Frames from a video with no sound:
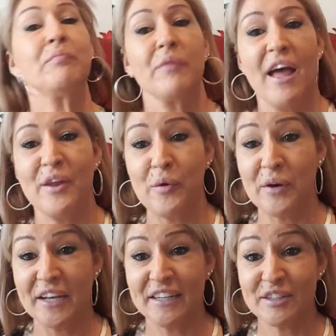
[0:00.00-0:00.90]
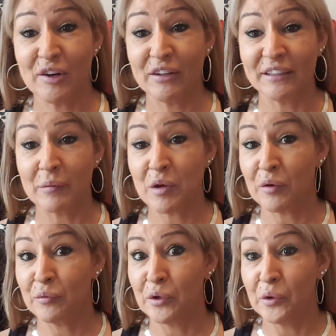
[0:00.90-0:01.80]
I know when I get talking, I'm
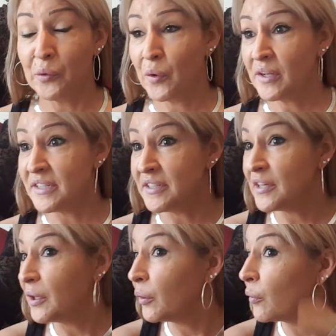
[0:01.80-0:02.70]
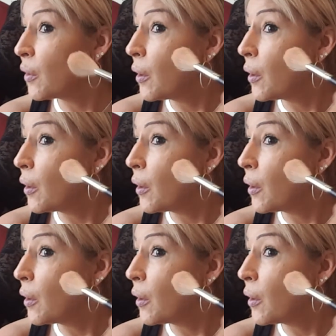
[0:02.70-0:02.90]
not real detailed.